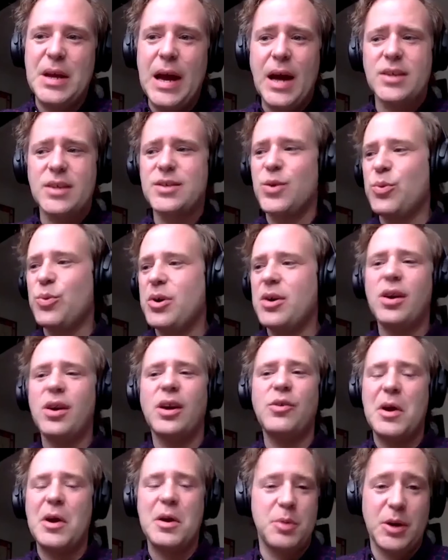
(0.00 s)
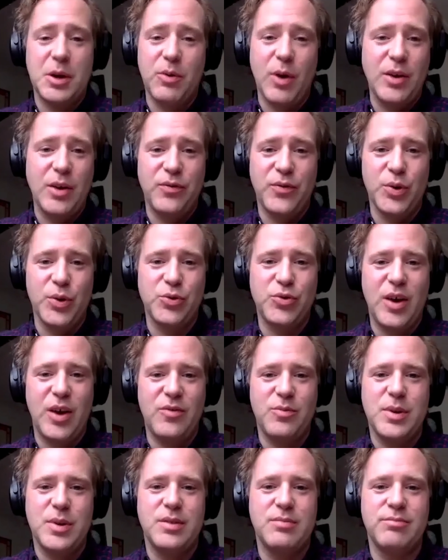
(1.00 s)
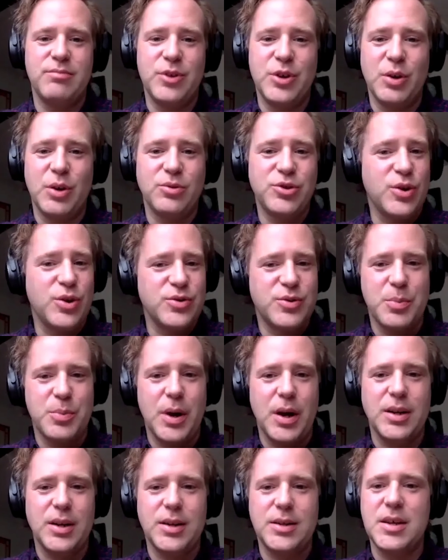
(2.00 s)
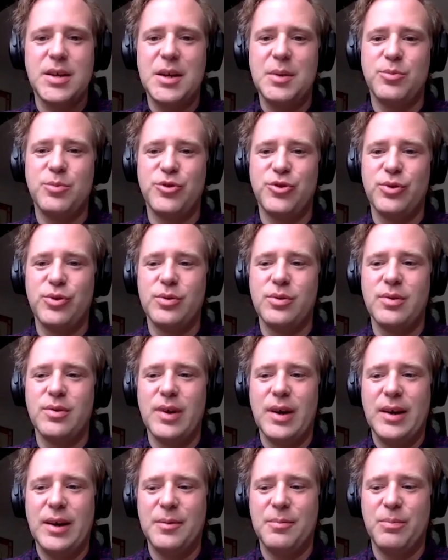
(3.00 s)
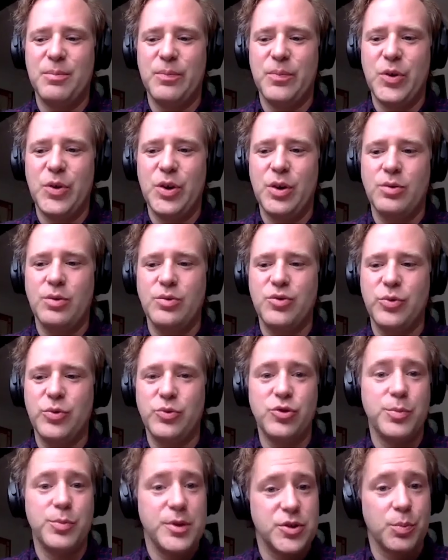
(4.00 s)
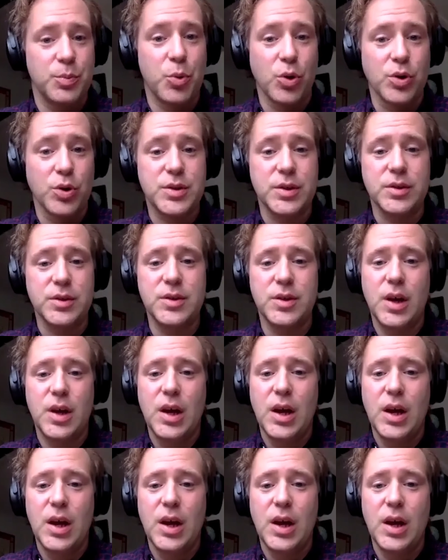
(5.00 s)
Yeah, so we're incredibly grateful to have been, chosen by the team to be supported.